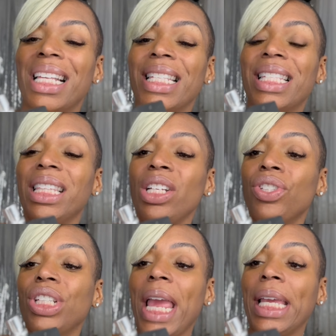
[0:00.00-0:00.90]
it's a little
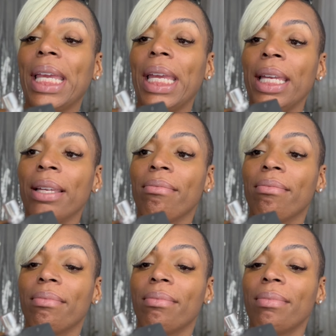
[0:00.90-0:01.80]
janky.
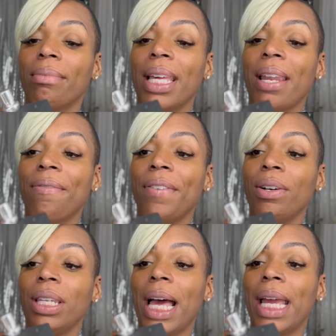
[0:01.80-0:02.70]
And I
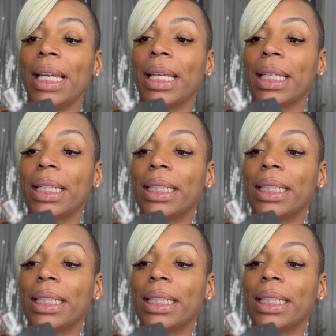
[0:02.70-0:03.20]
feel like,